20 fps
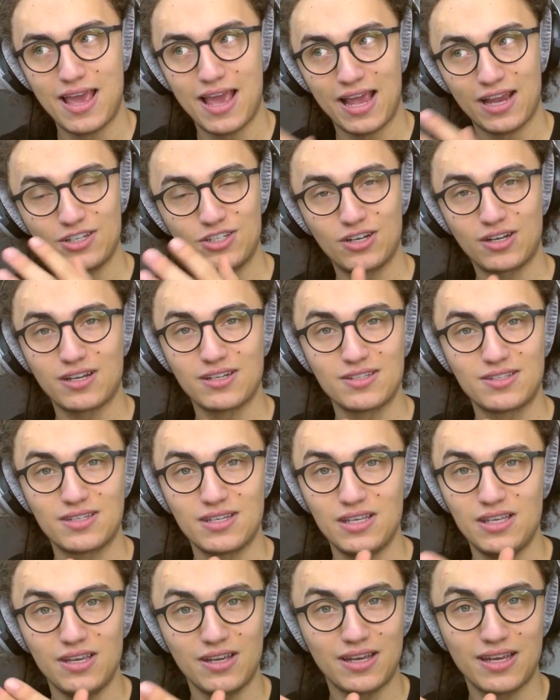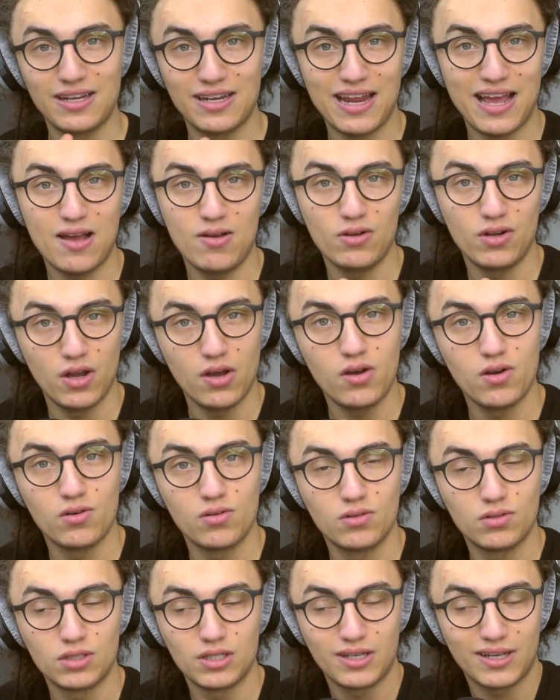As you can see, you can
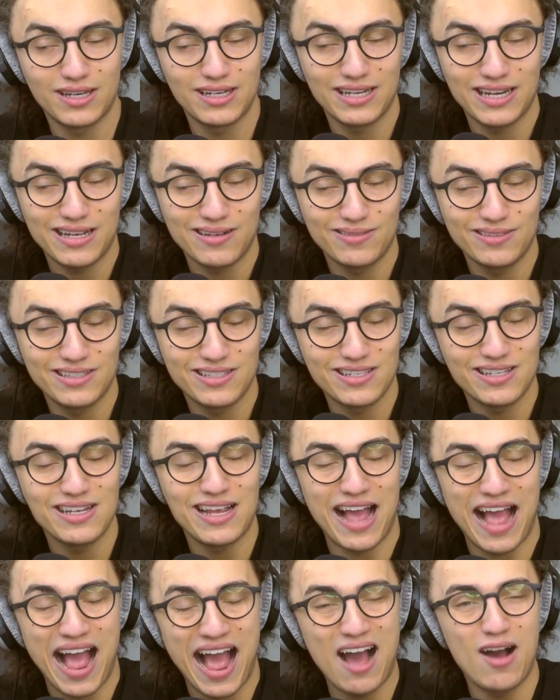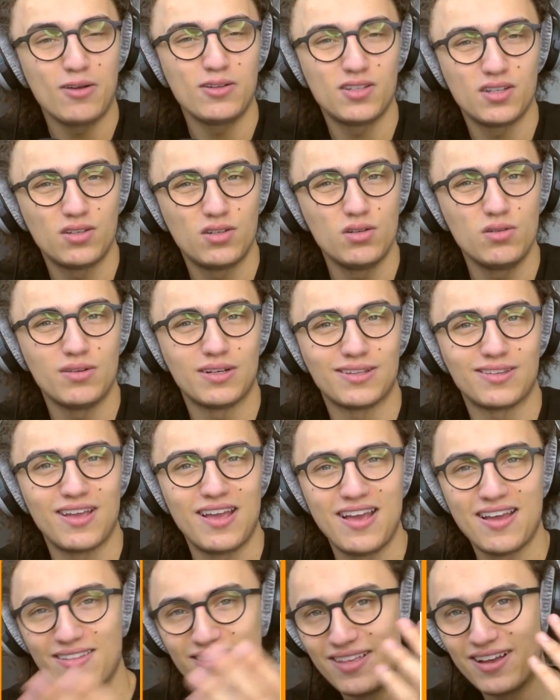now see how to do it.
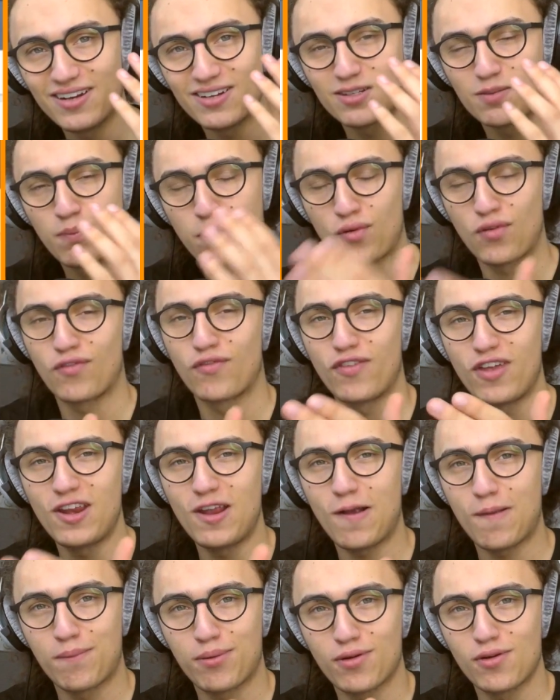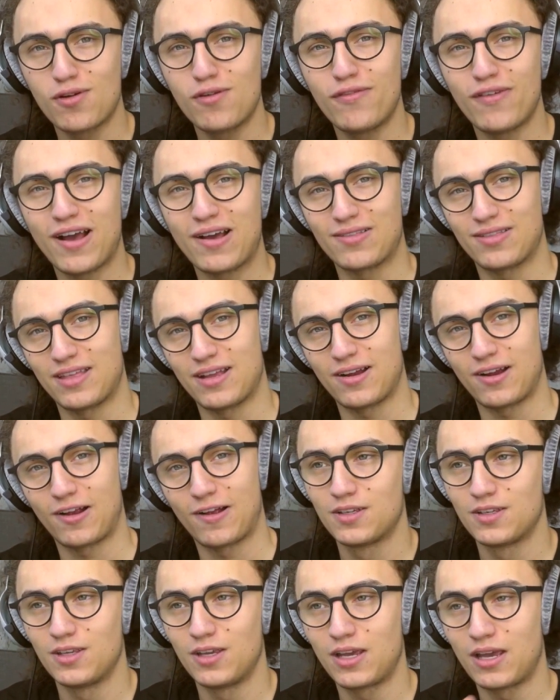There's video proof out there.
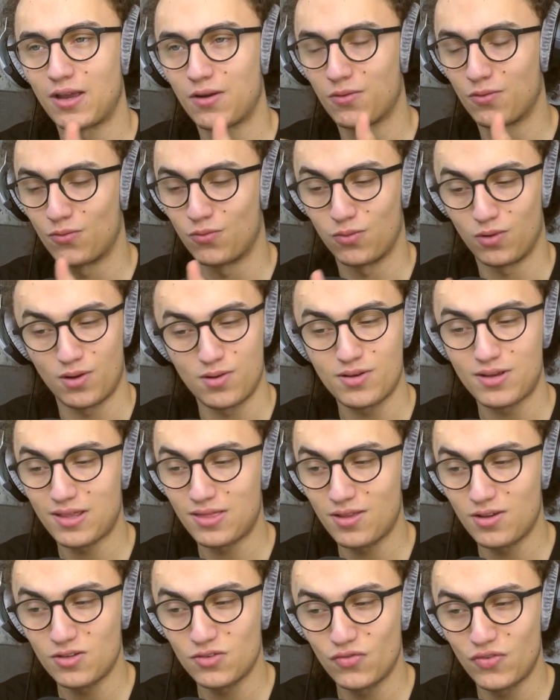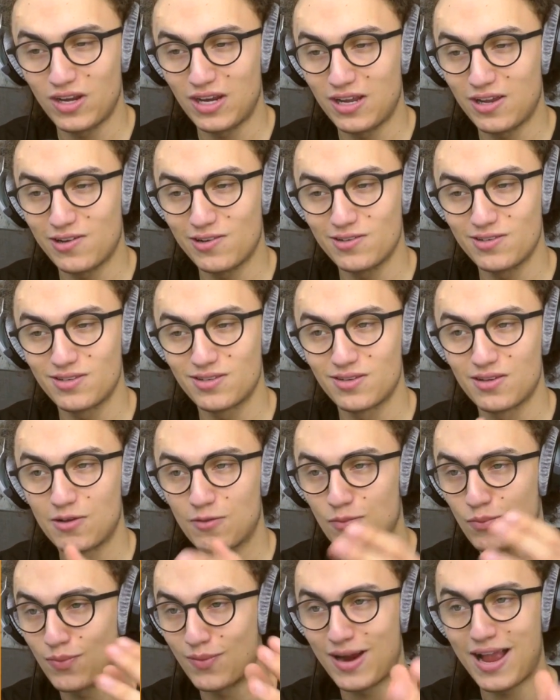You can look at those videos,
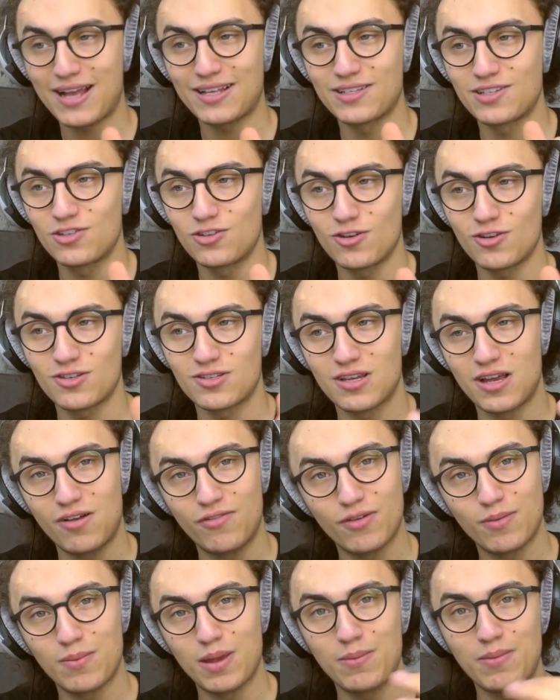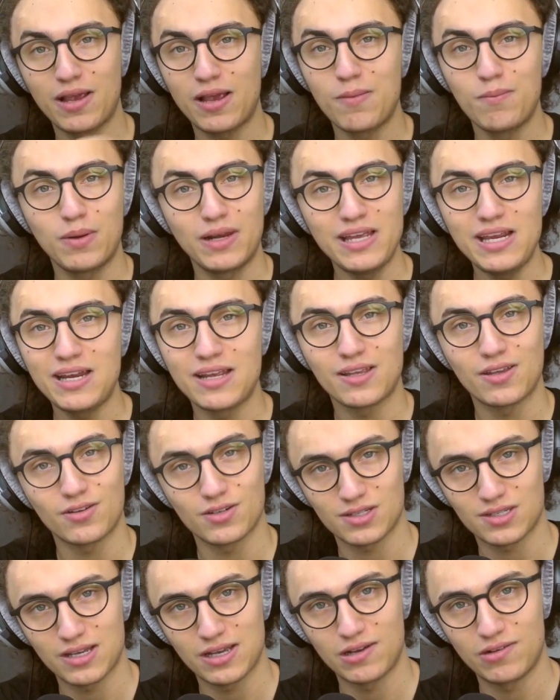practice yourself, and maybe complete it
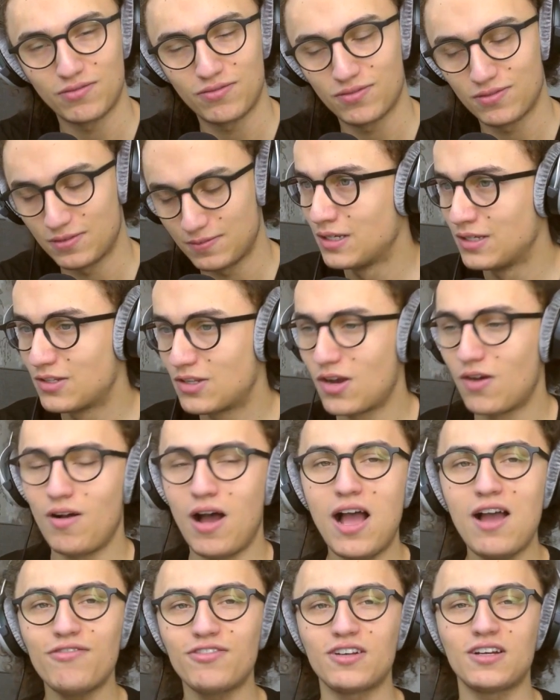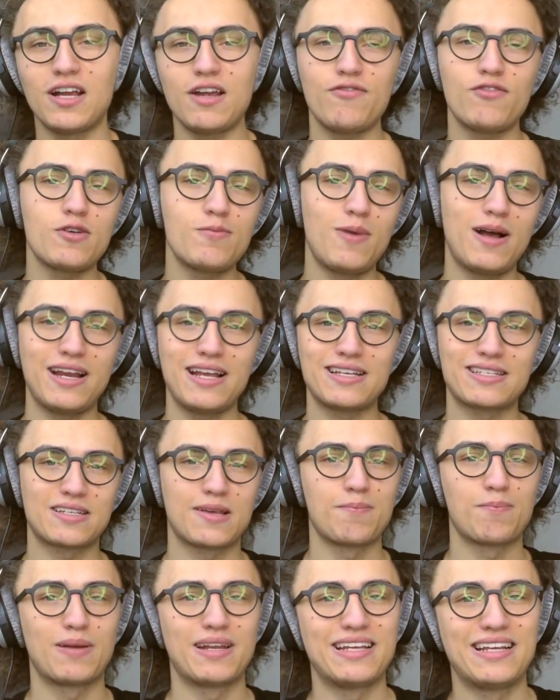yourself. So after everybody has
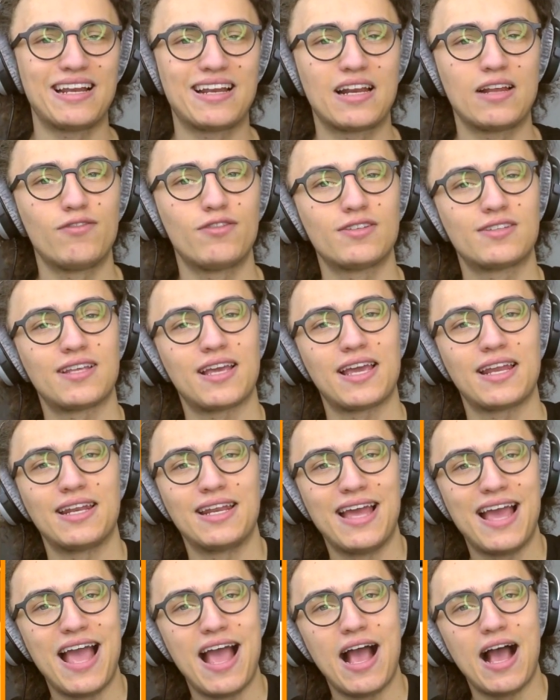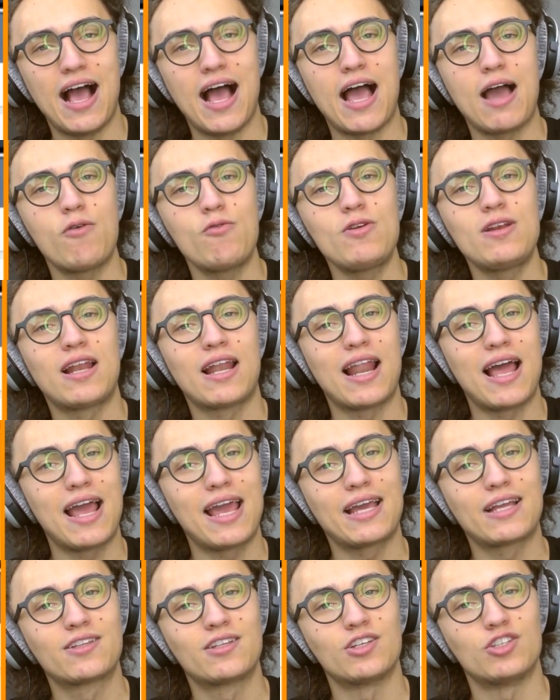completed level 10, I would
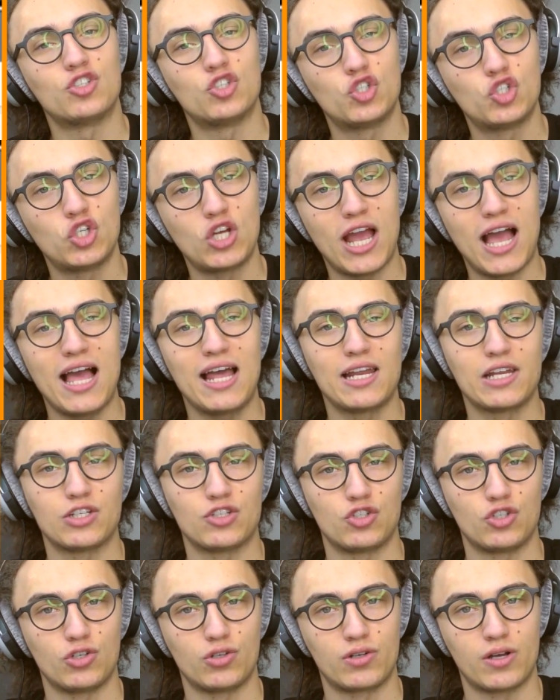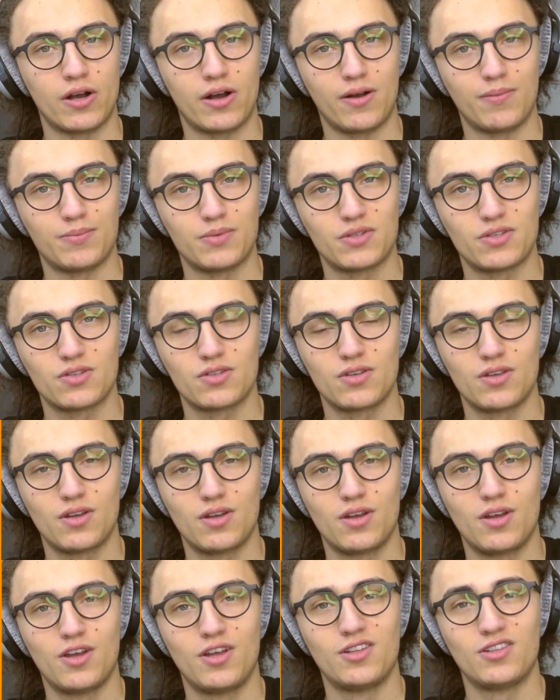like to challenge you, cops,
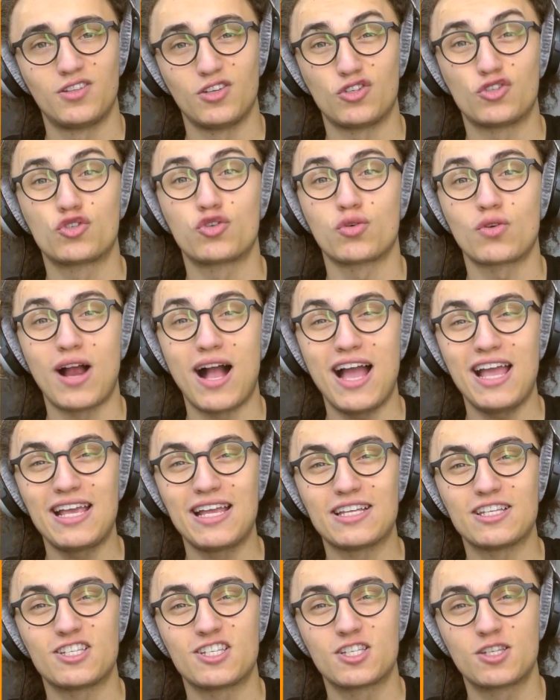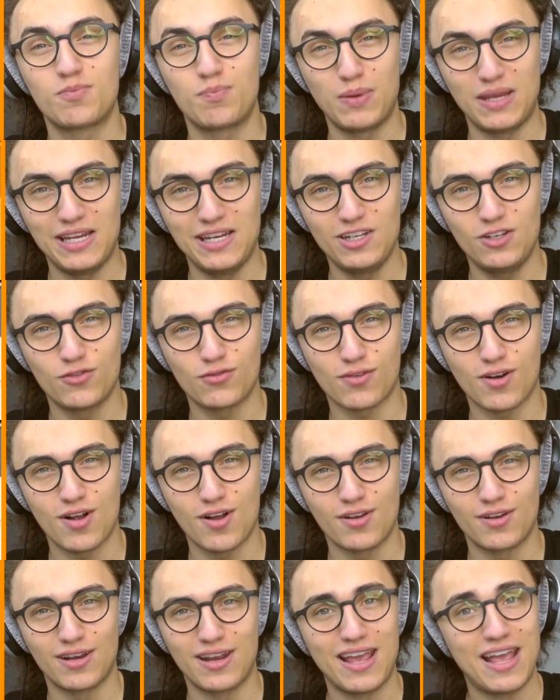to try and
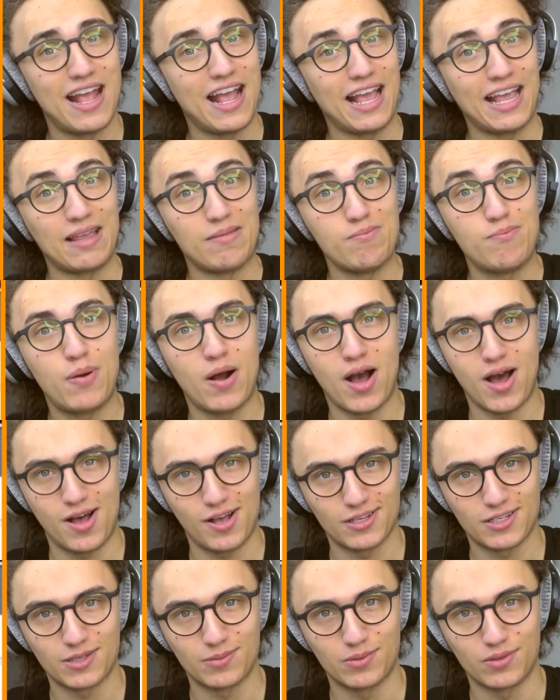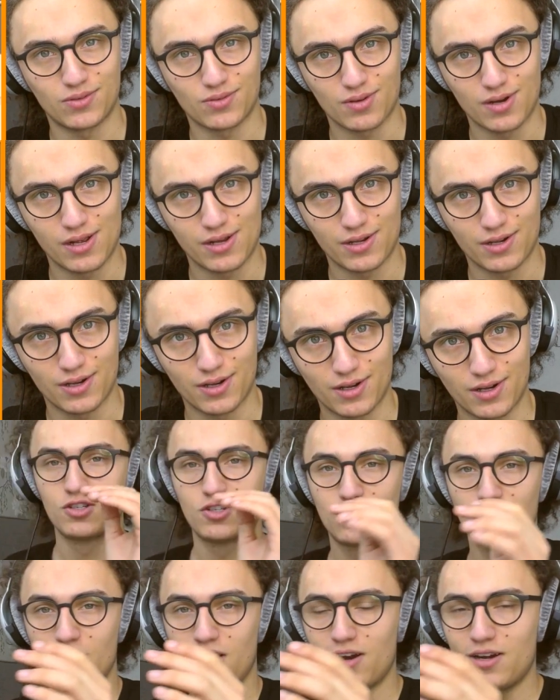speedrun Impossible Runner.
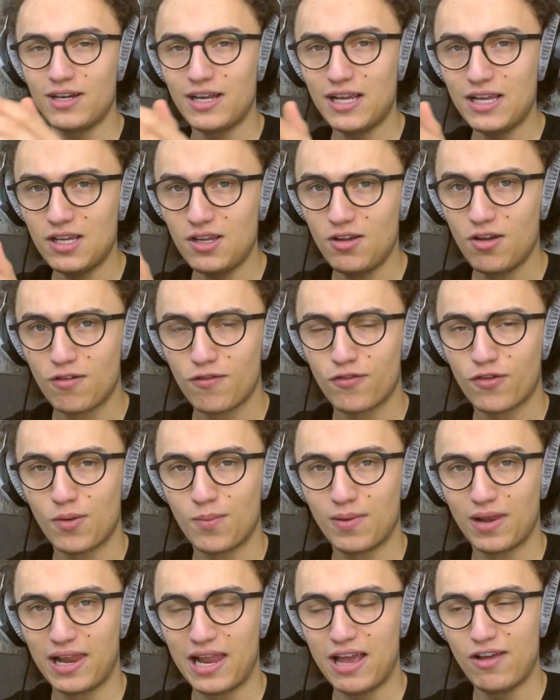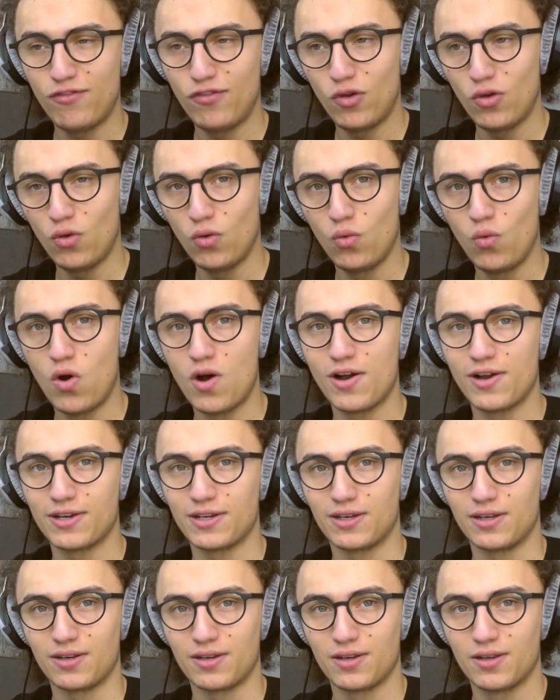Starting from level
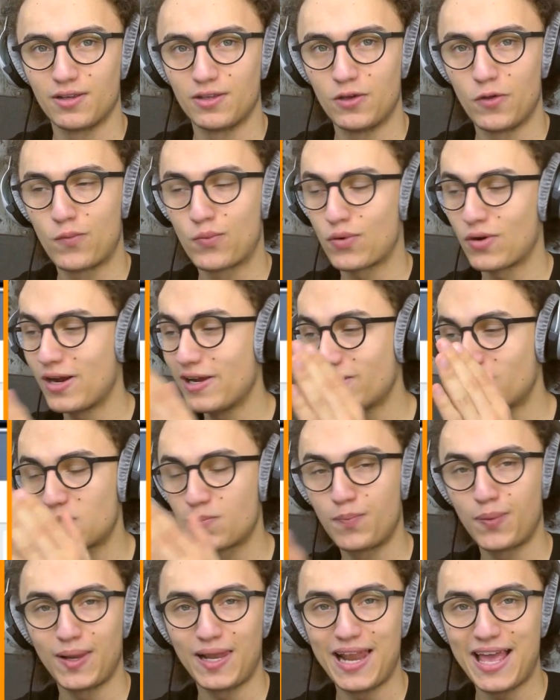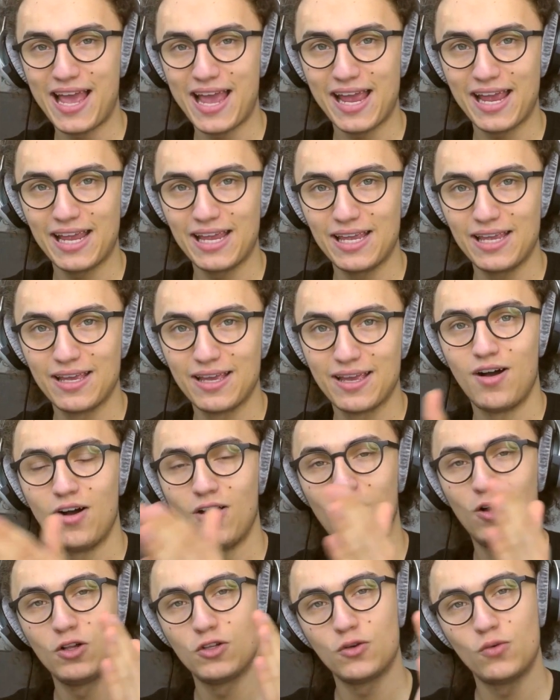1, you press play
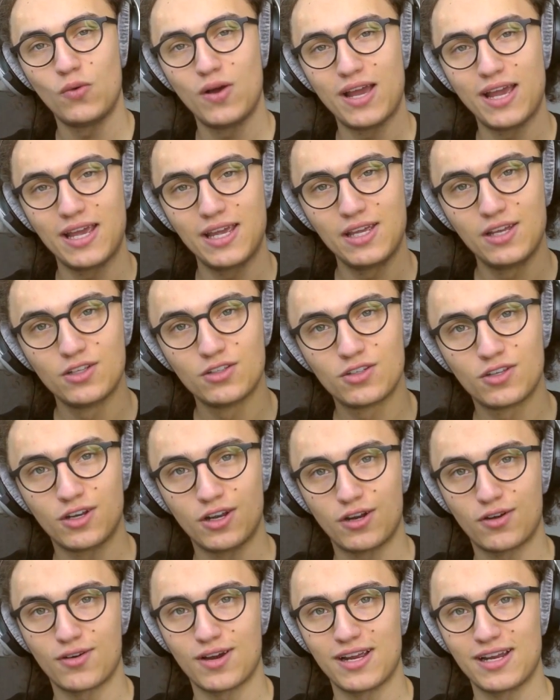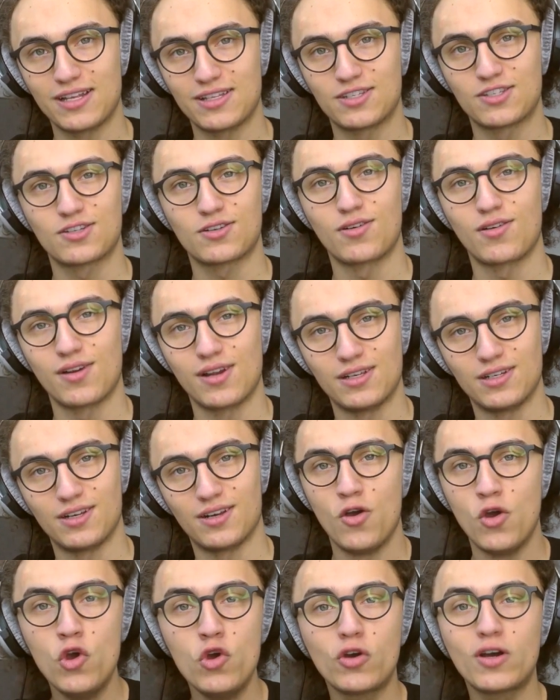all the way to the credits screen.
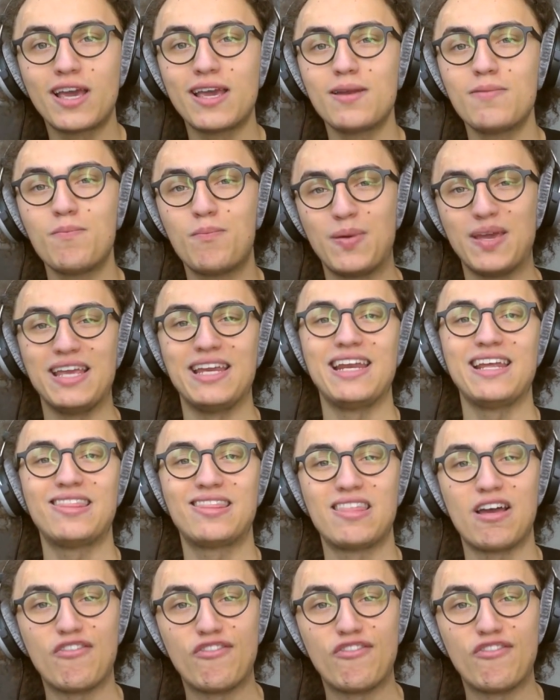Who can beat it the